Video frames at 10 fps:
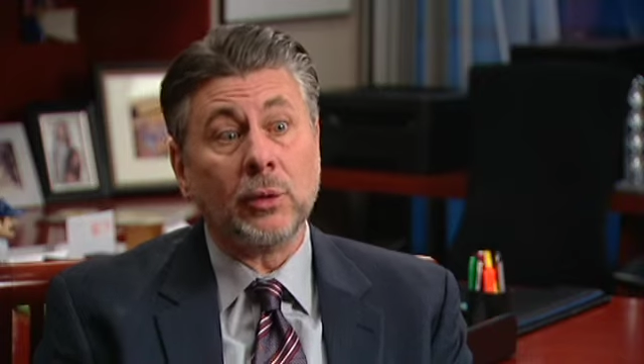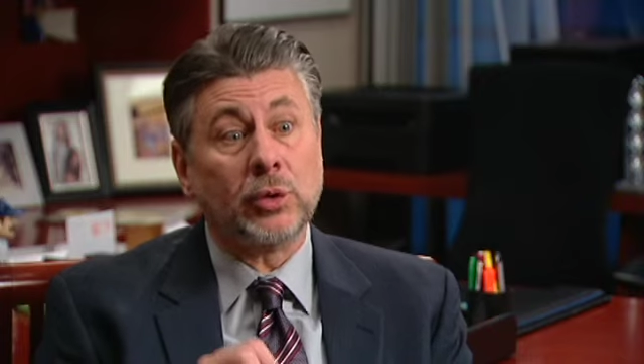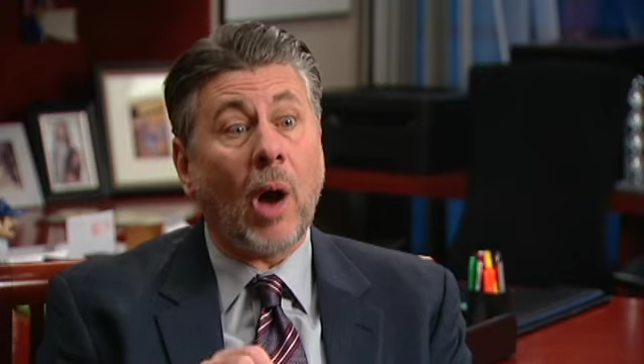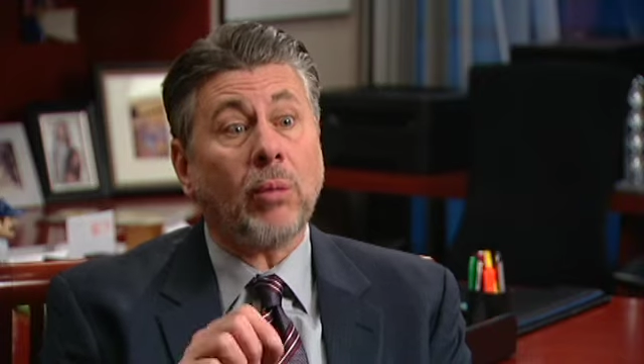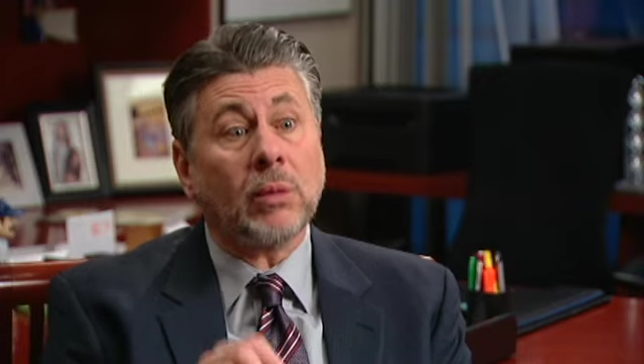
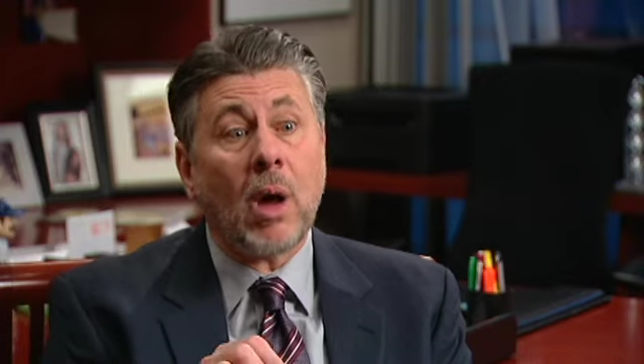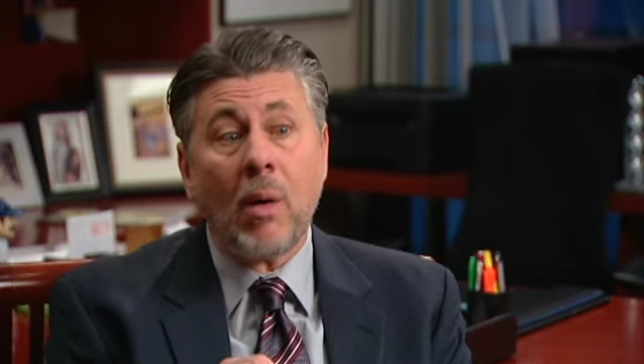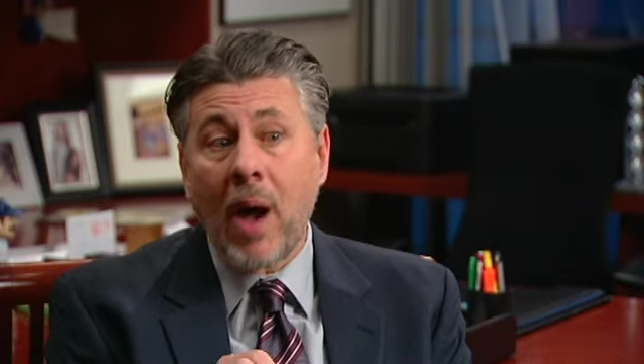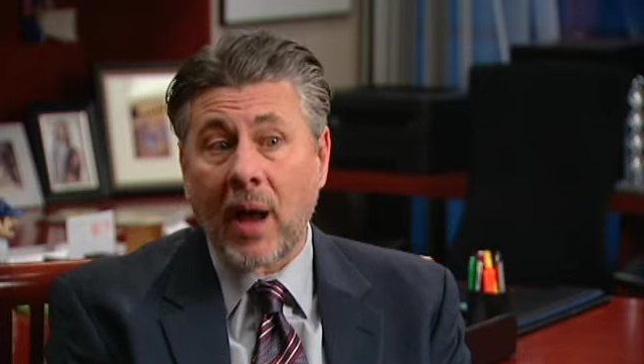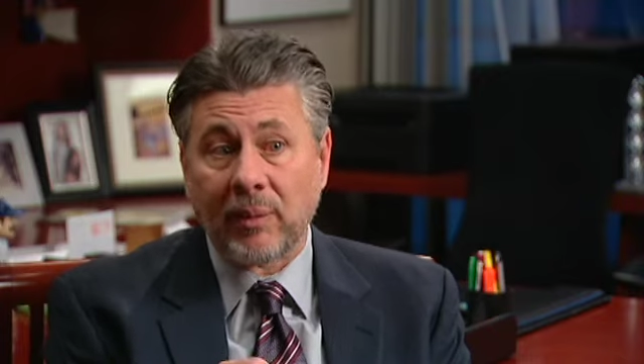don't
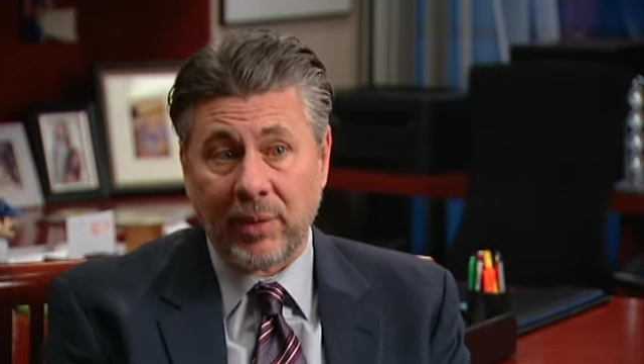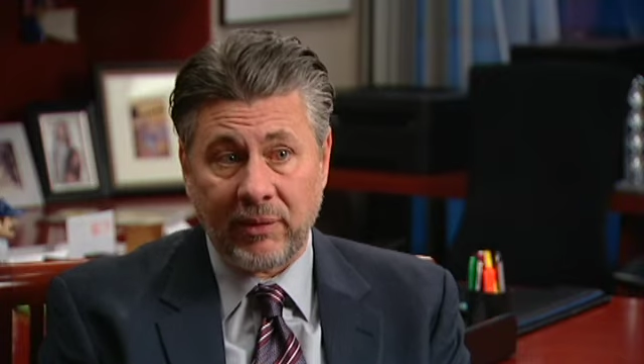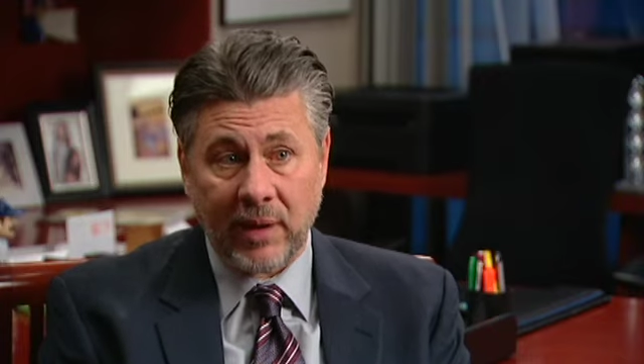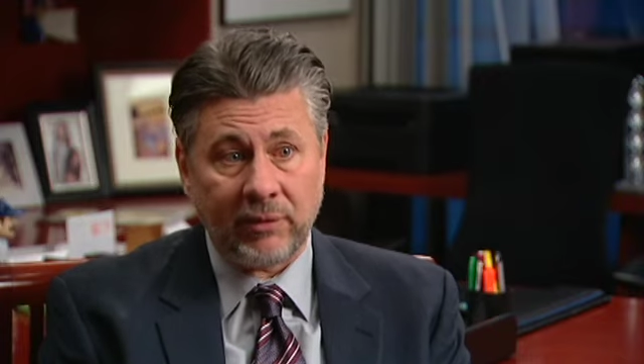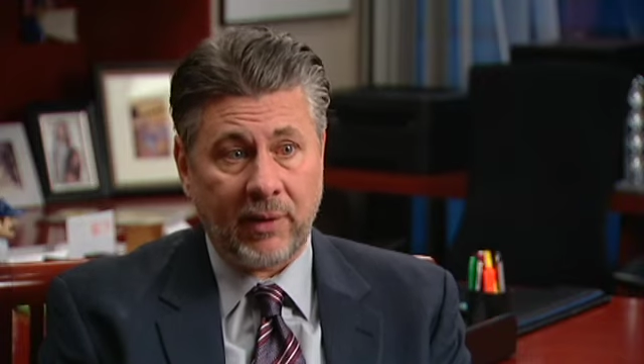know how to
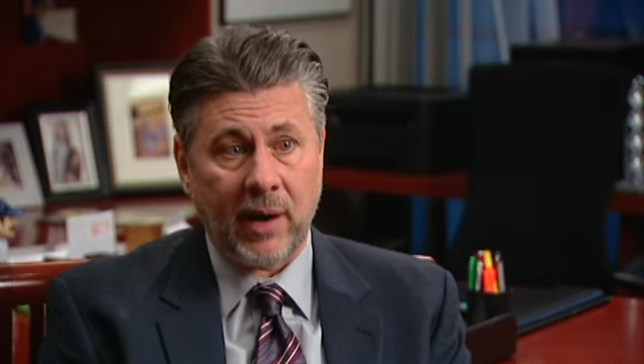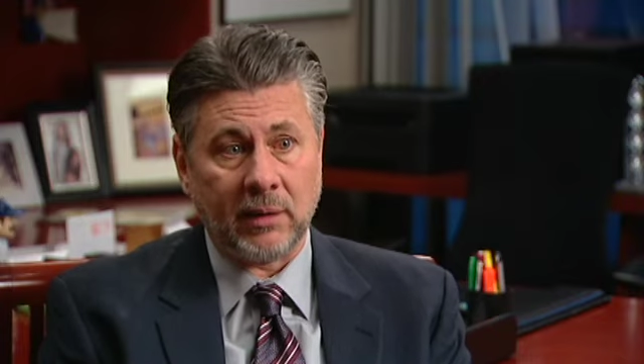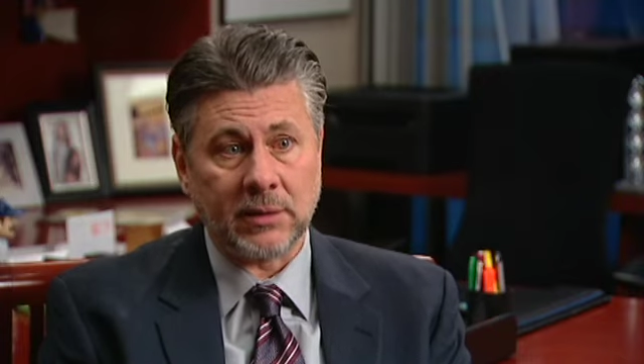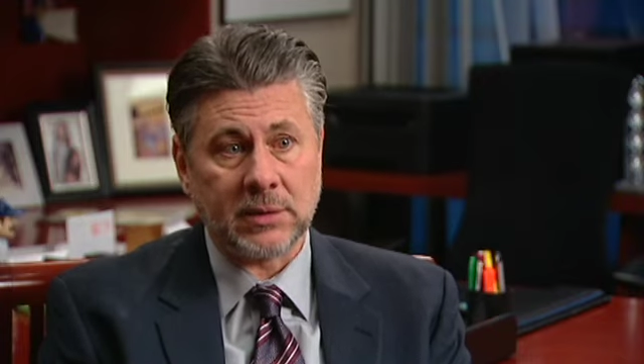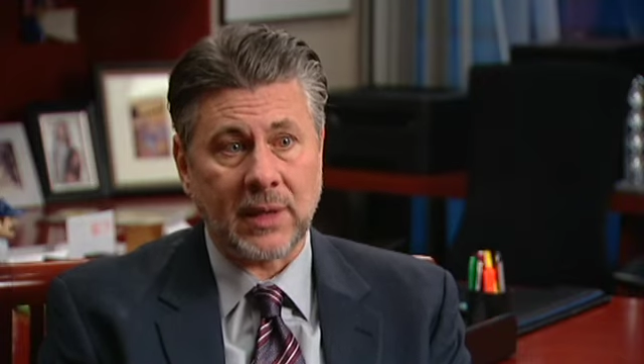prevent
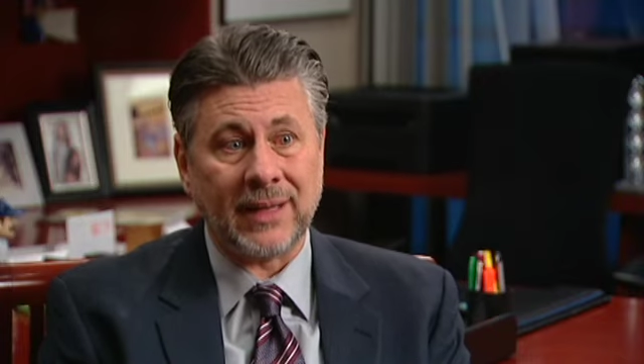fires